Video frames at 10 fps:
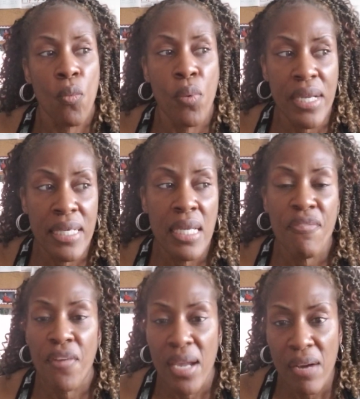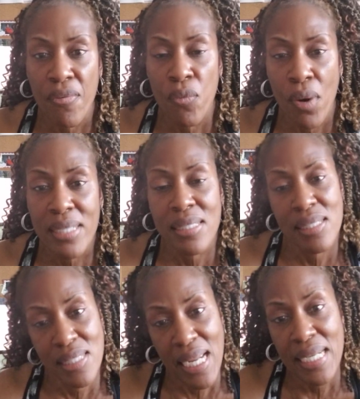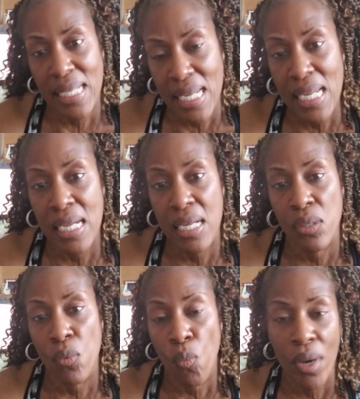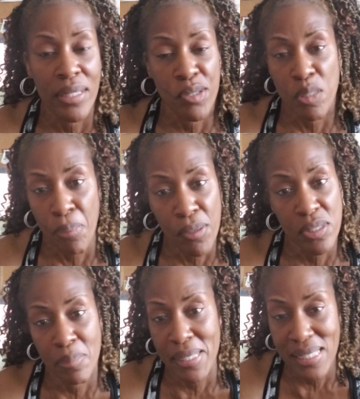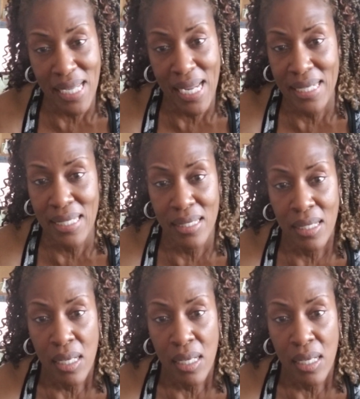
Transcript: We need for everyone to stand in where they're supposed to be standing.